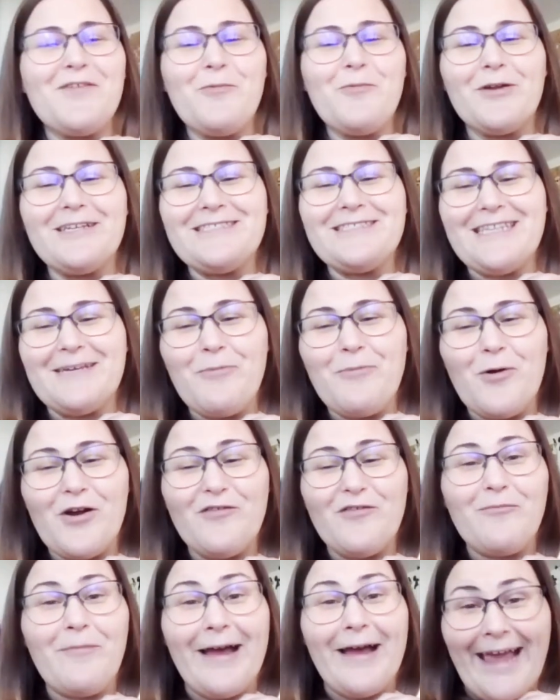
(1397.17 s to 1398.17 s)
if you want to see more
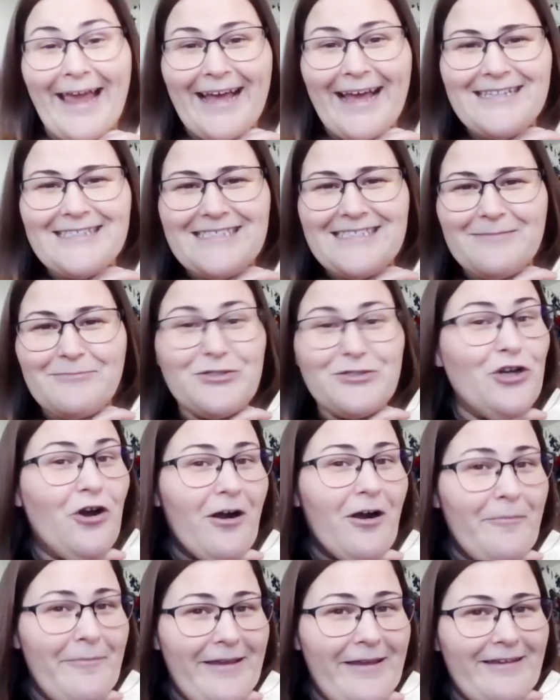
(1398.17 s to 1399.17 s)
of my handsome,
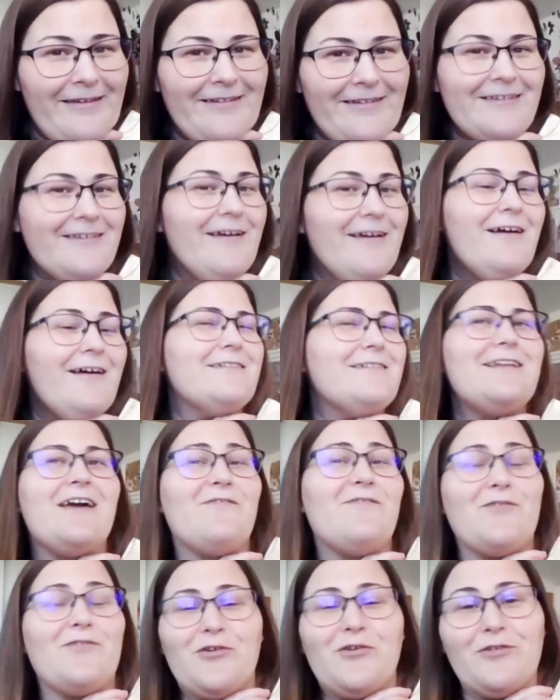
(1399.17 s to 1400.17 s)
charming young
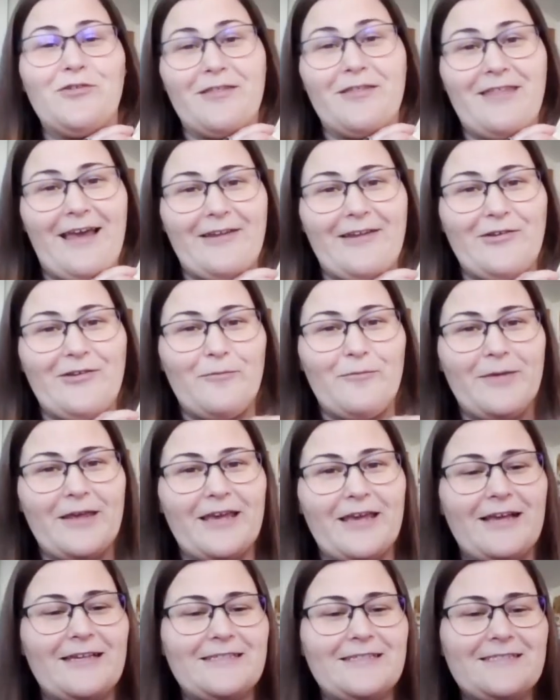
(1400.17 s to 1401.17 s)
nephew, Nathaniel,
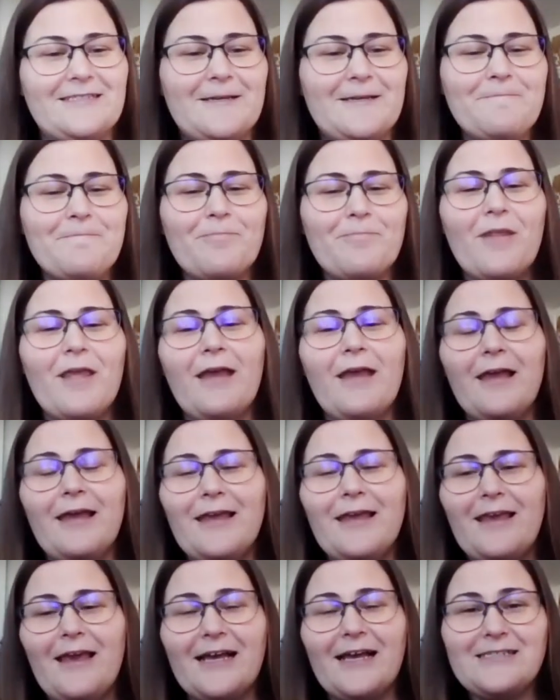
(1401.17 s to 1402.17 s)
because
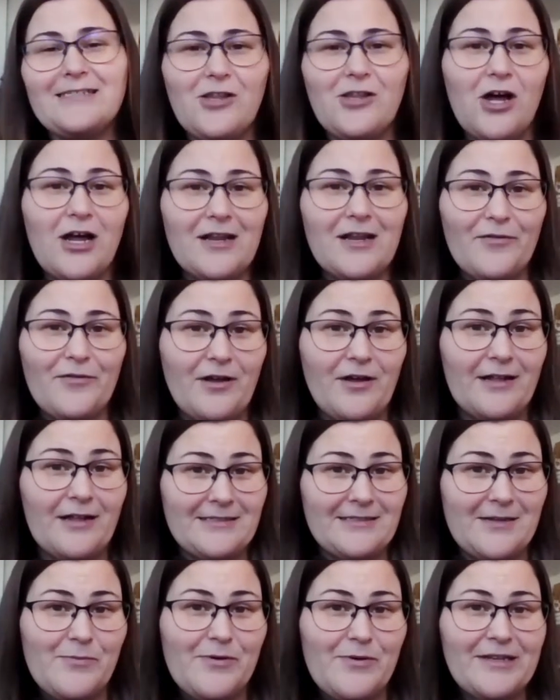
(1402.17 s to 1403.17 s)
he has a lot of
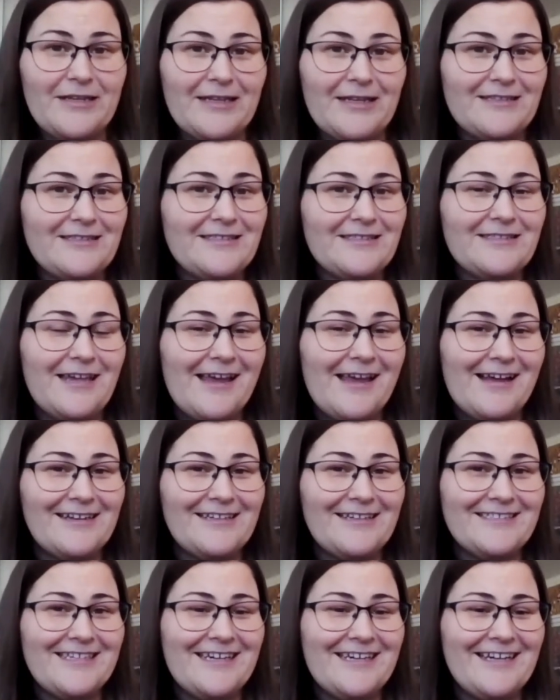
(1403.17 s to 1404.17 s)
thoughts and opinions.
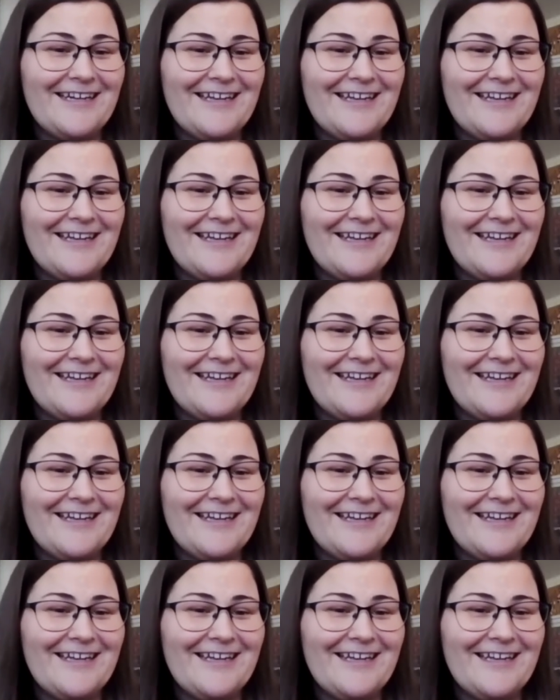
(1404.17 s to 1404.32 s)
And uh,